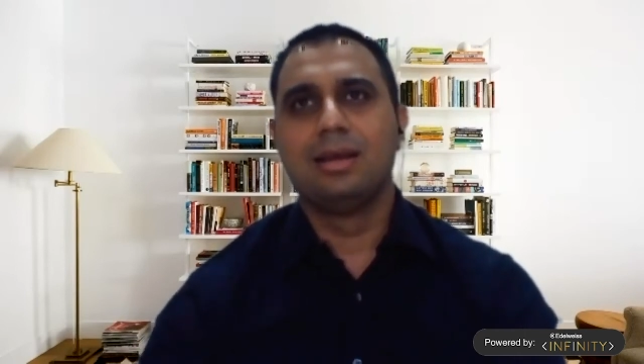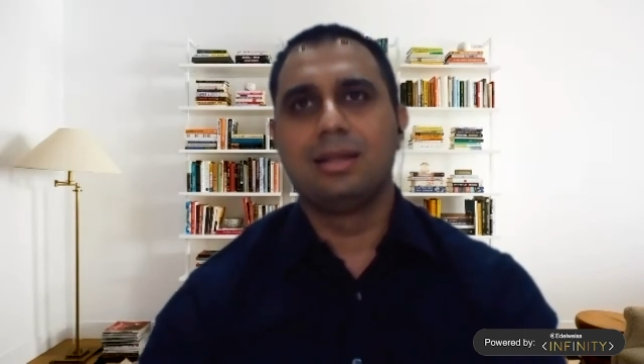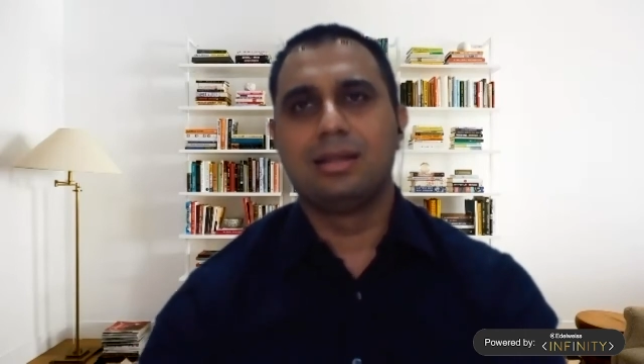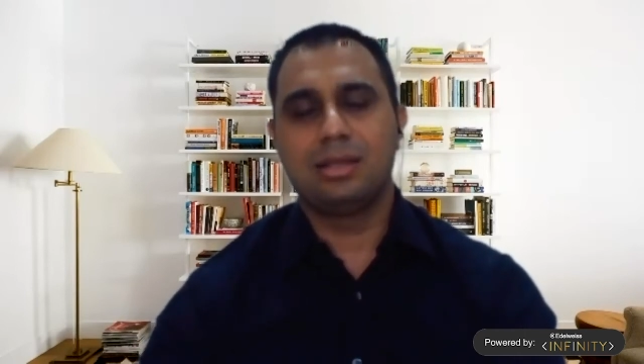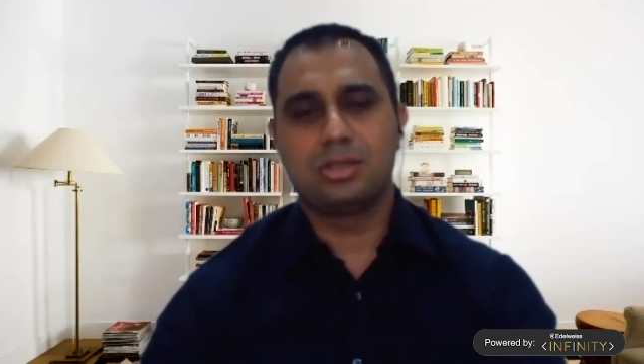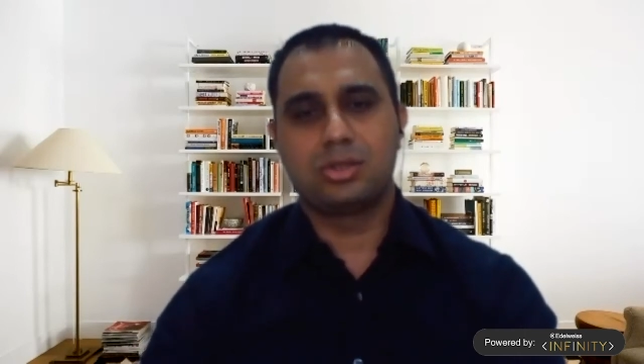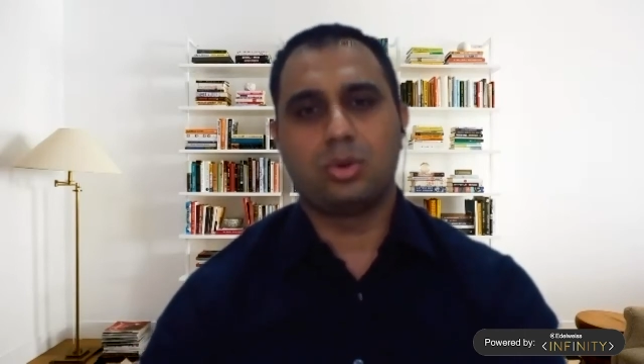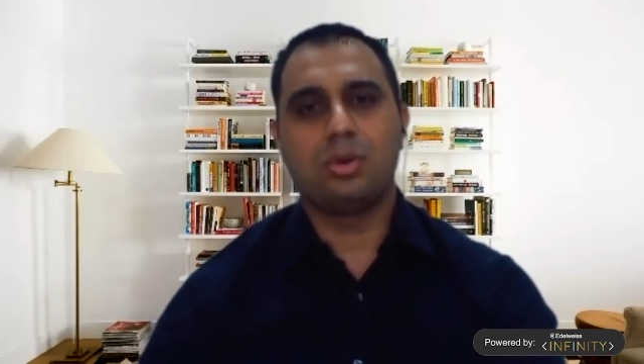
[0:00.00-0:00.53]

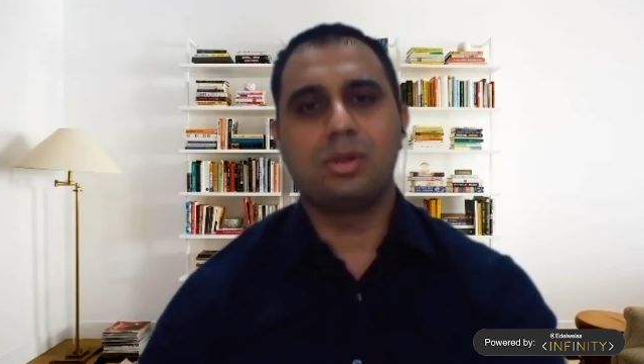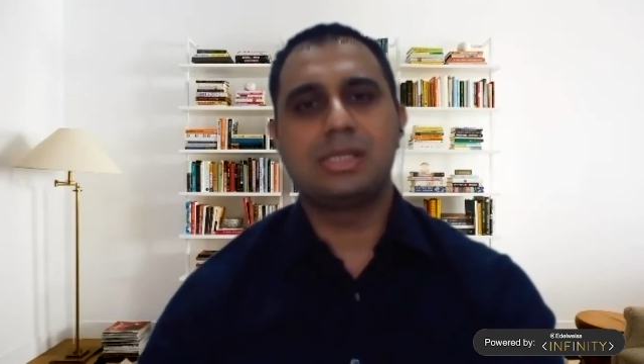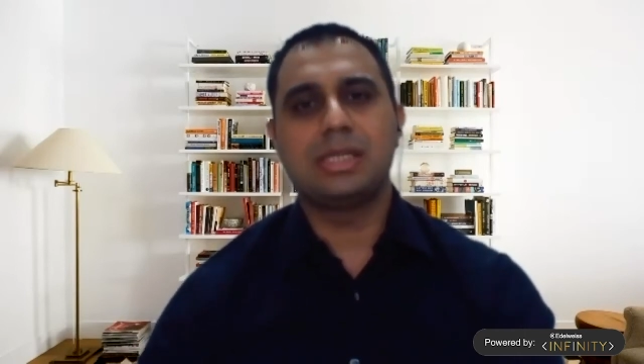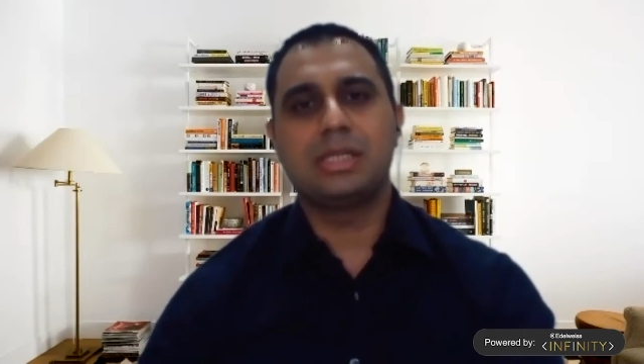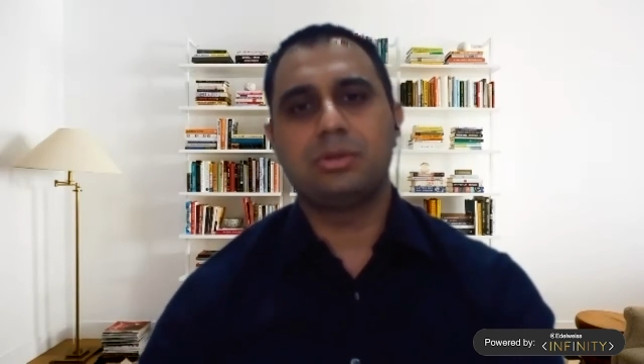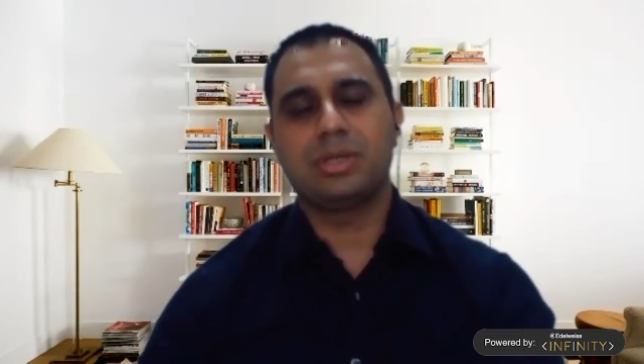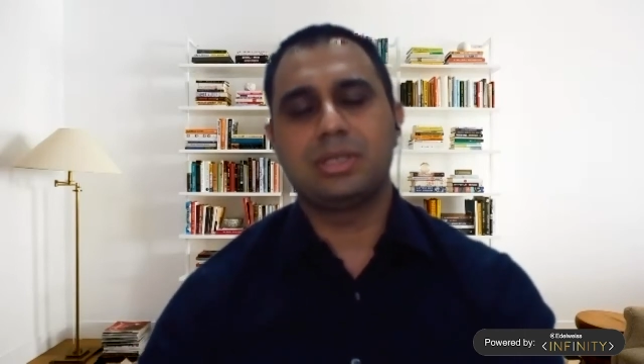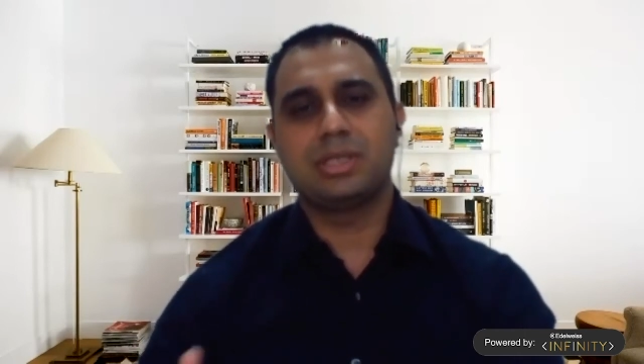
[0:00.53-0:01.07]
this whole
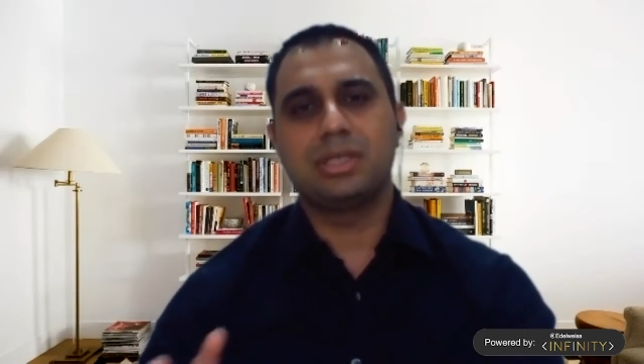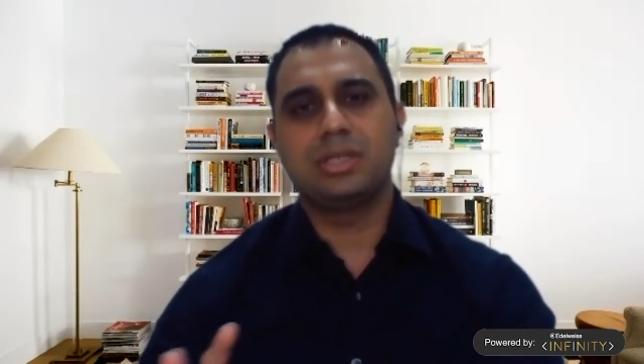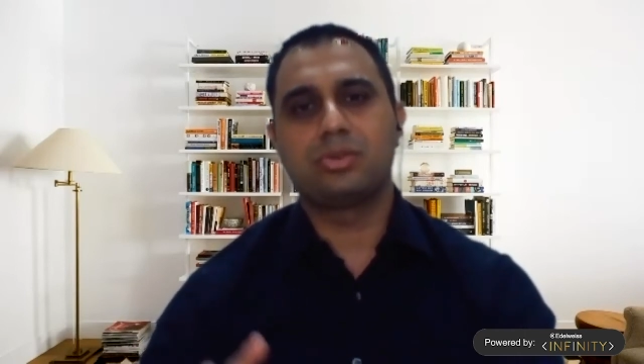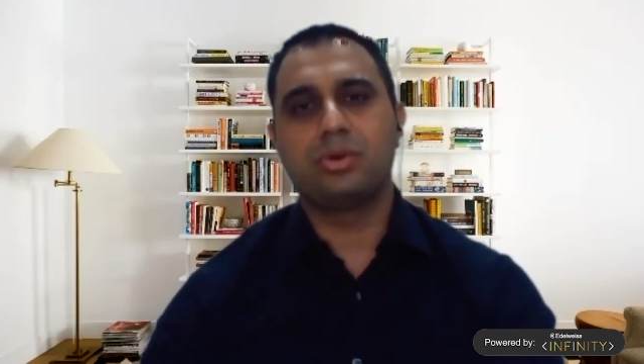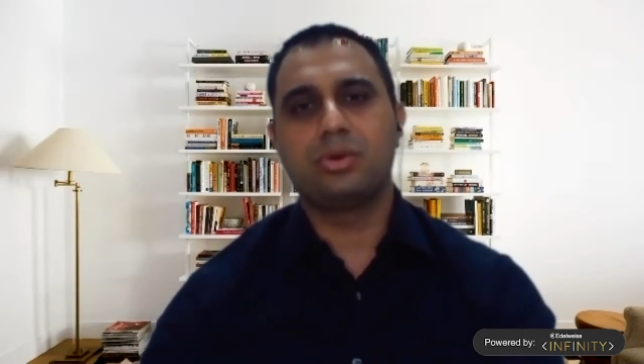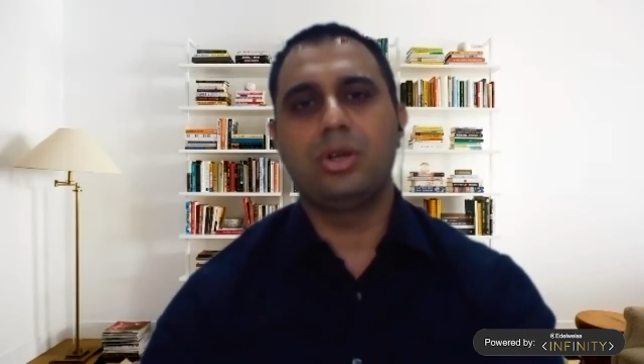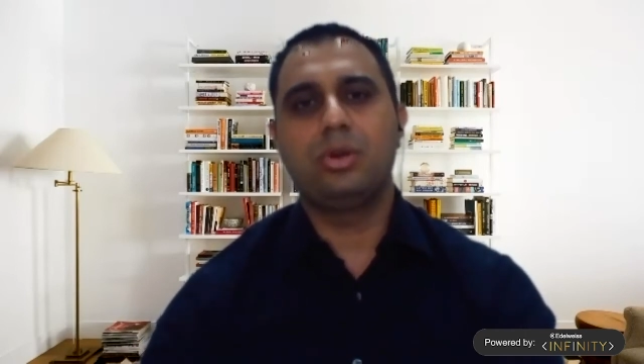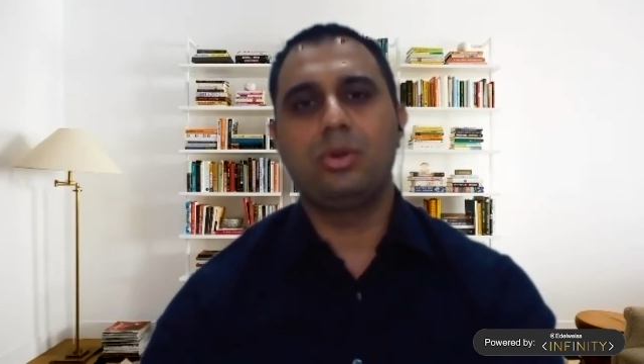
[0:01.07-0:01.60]
situation is
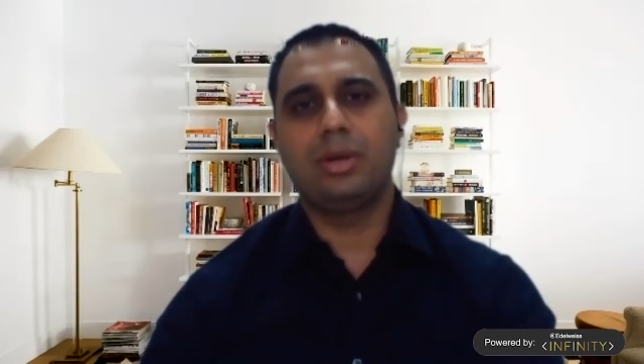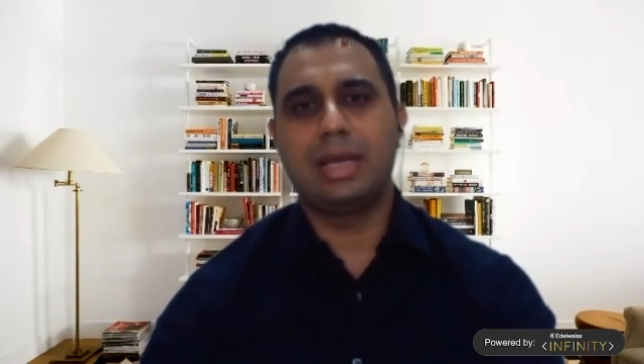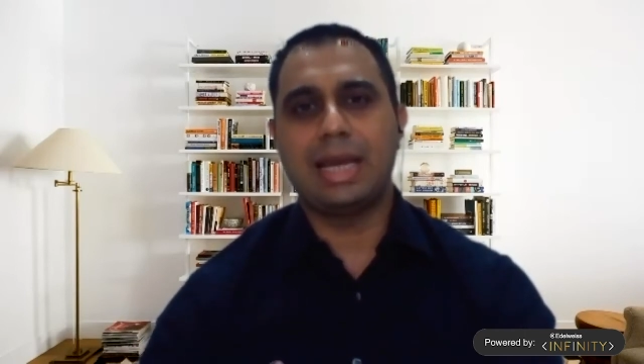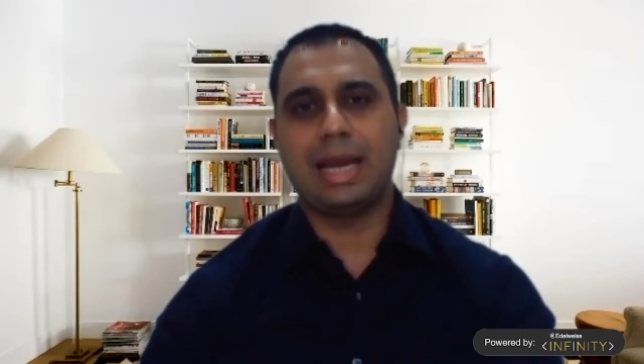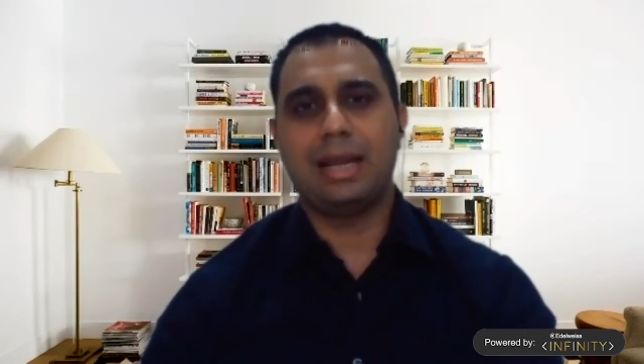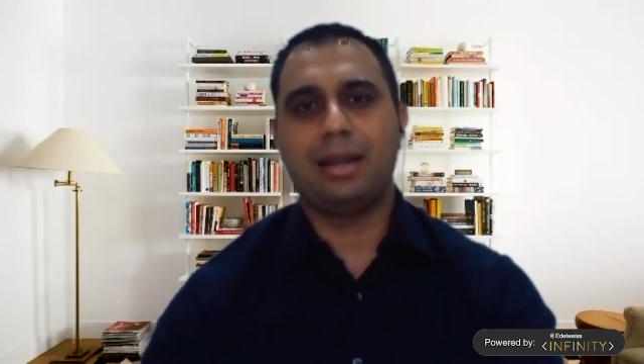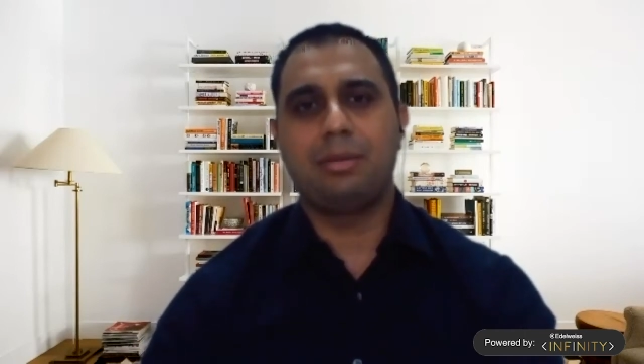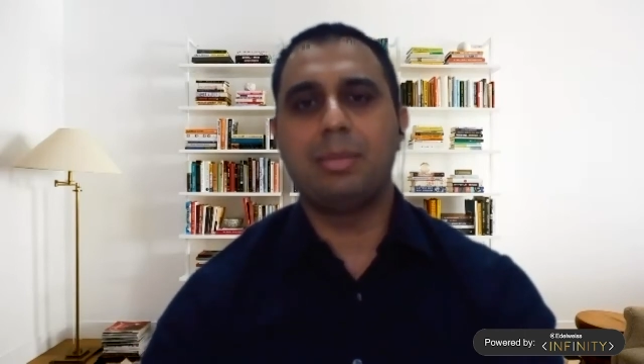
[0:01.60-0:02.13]
going to
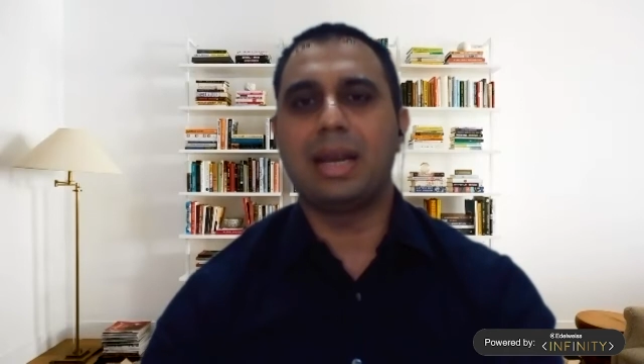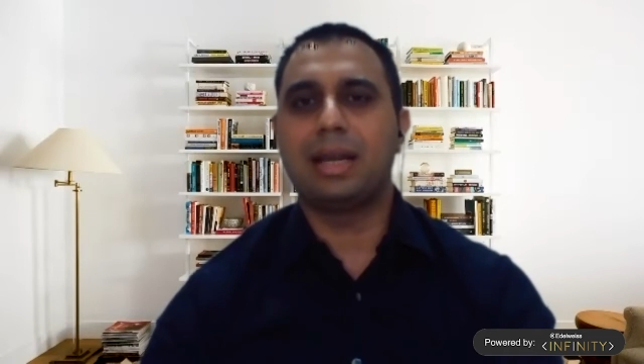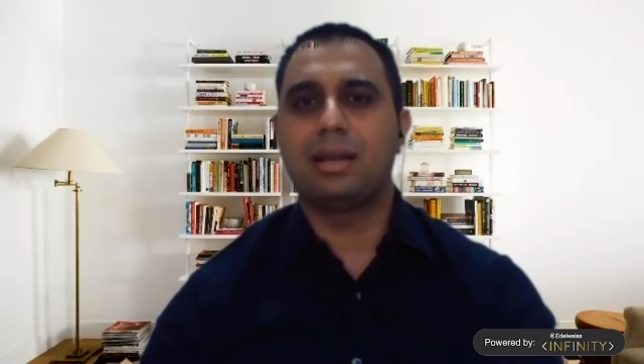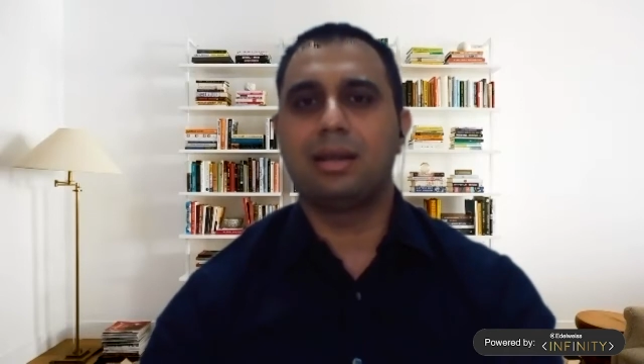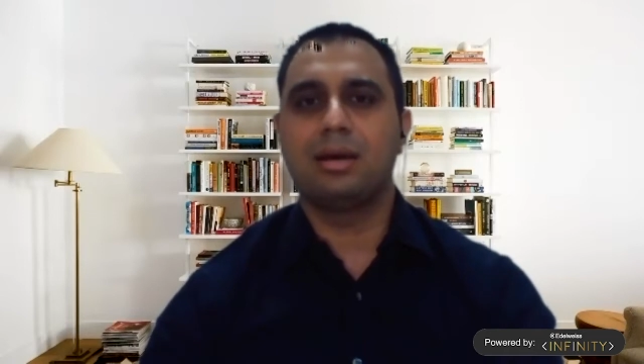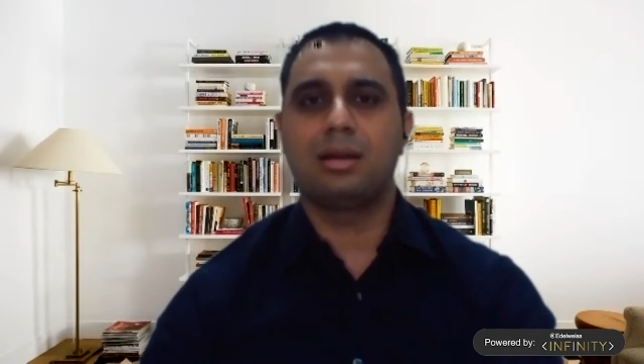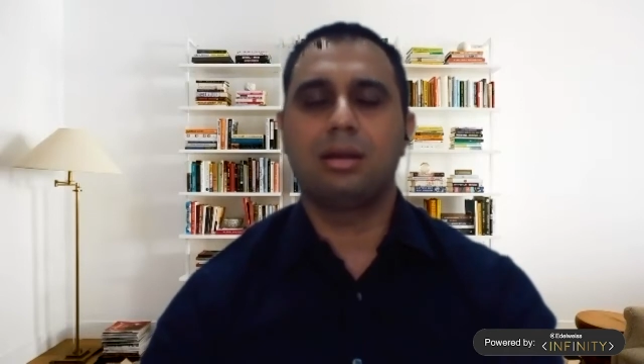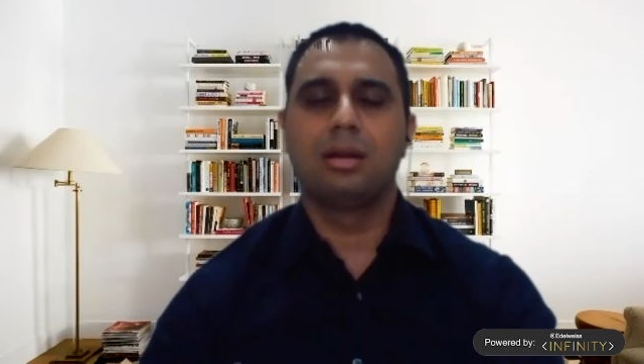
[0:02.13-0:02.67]
get
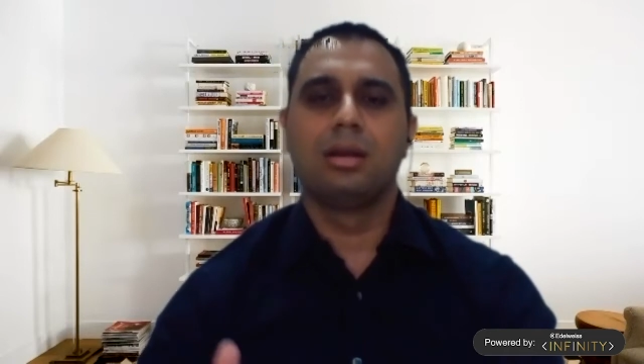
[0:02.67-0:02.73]
better